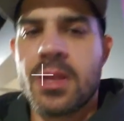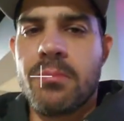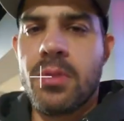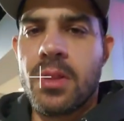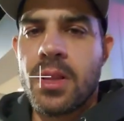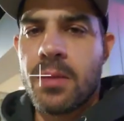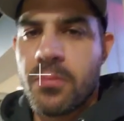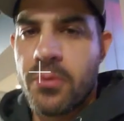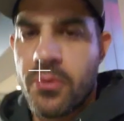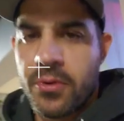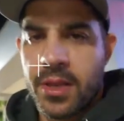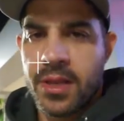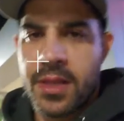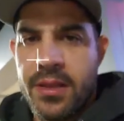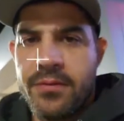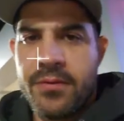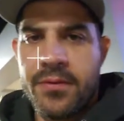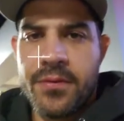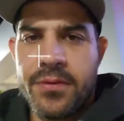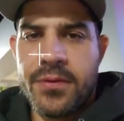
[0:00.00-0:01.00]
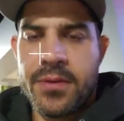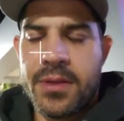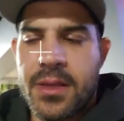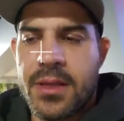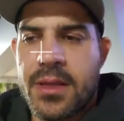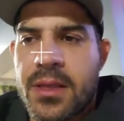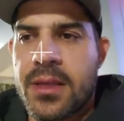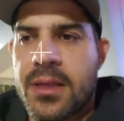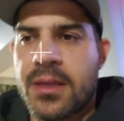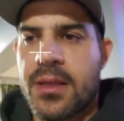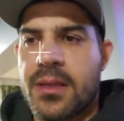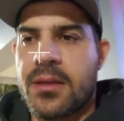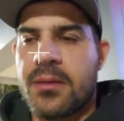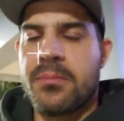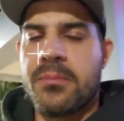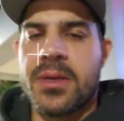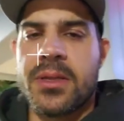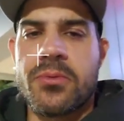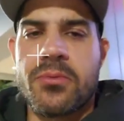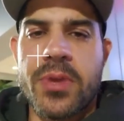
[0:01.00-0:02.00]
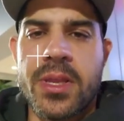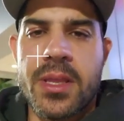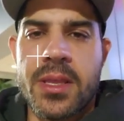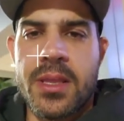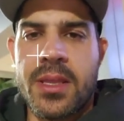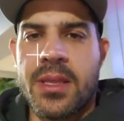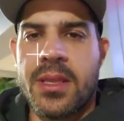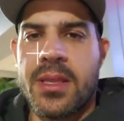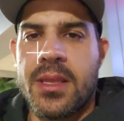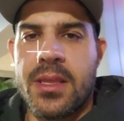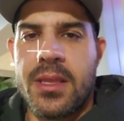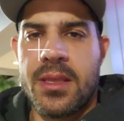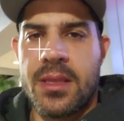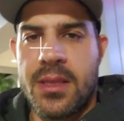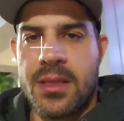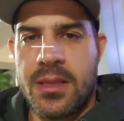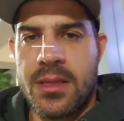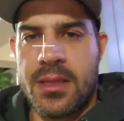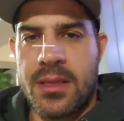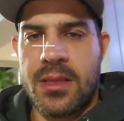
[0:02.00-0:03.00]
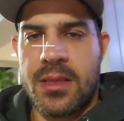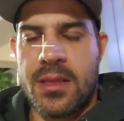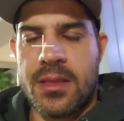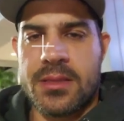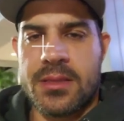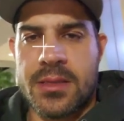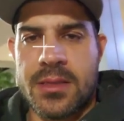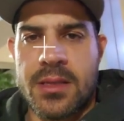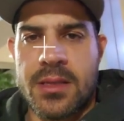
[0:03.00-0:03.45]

double up or lead. But